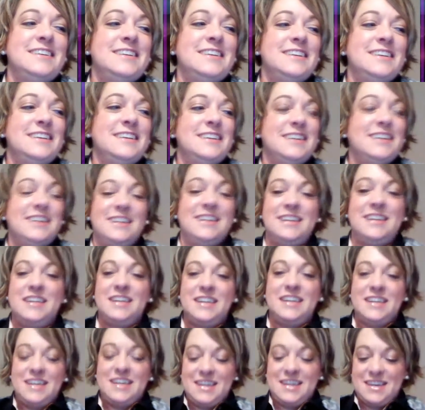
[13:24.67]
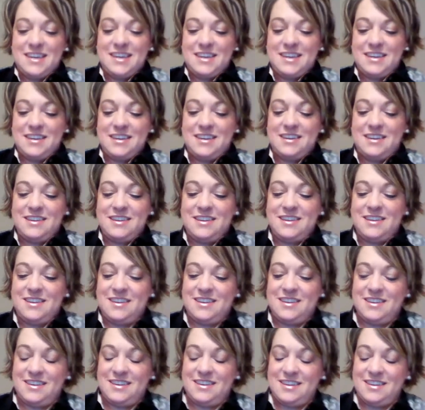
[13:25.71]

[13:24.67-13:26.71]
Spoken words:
[no speech]